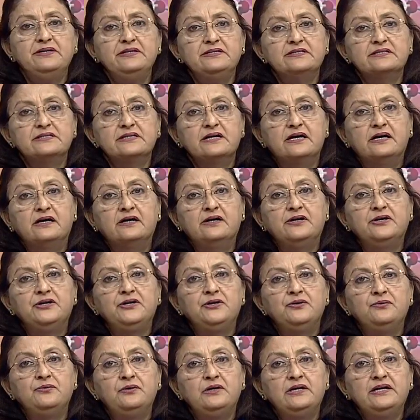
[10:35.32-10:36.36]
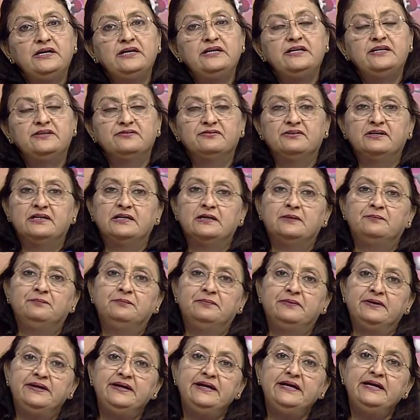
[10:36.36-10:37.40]
means a newly
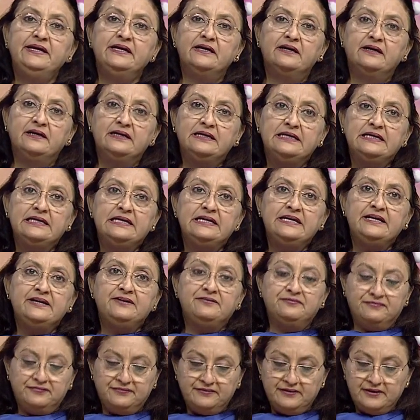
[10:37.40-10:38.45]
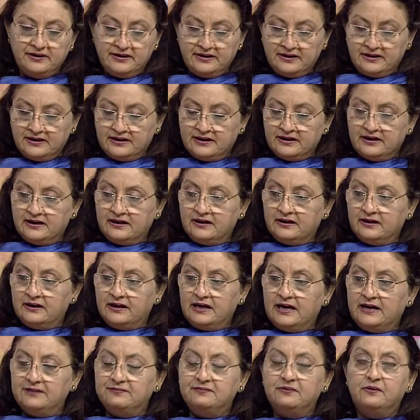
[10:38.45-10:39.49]
developing leaf. Uh,
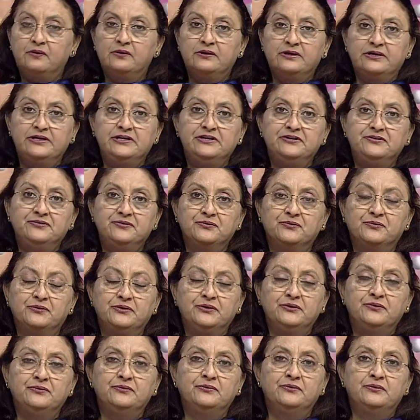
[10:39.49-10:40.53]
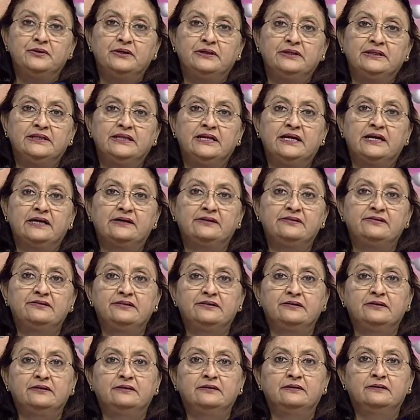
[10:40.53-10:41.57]
I have already shown you in that
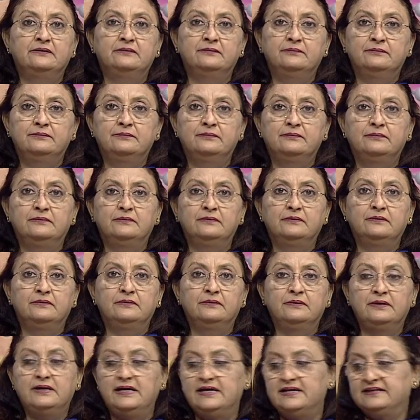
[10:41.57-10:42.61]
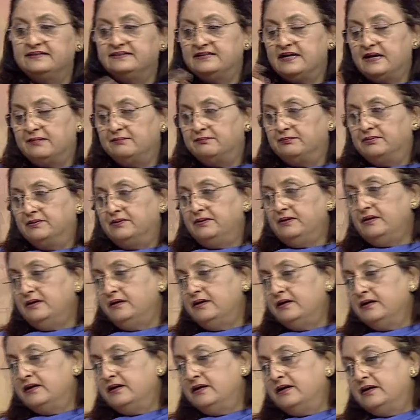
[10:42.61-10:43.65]
uh, uh example.
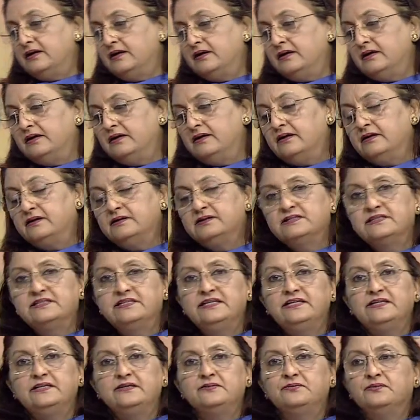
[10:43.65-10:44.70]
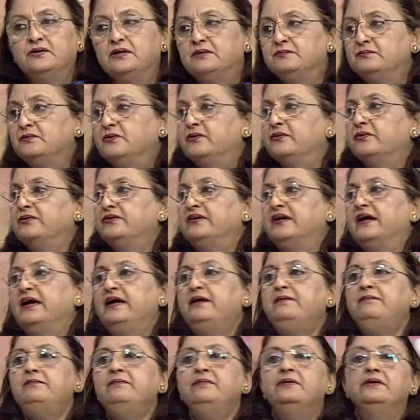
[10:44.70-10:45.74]
Uh, see it one more
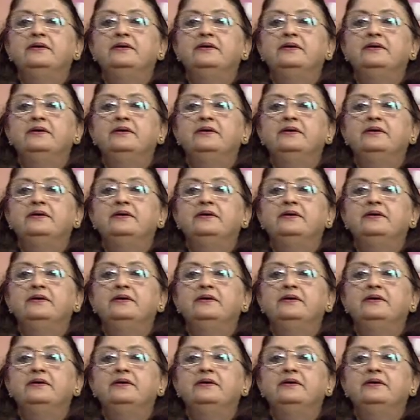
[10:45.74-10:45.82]
time.